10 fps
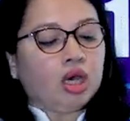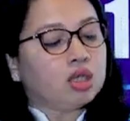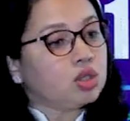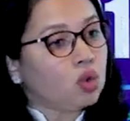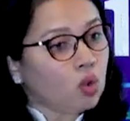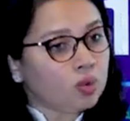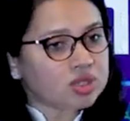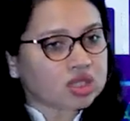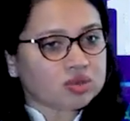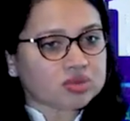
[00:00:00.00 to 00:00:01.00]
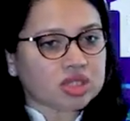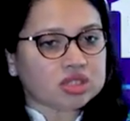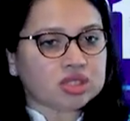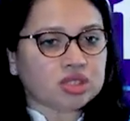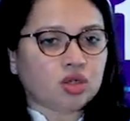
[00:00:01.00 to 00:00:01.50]
The home
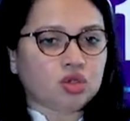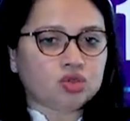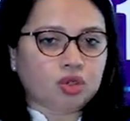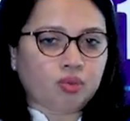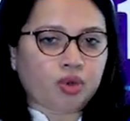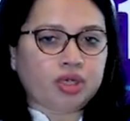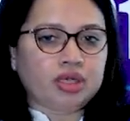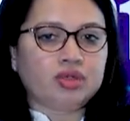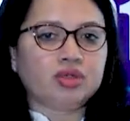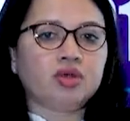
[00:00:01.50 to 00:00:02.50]
circumstances are also important.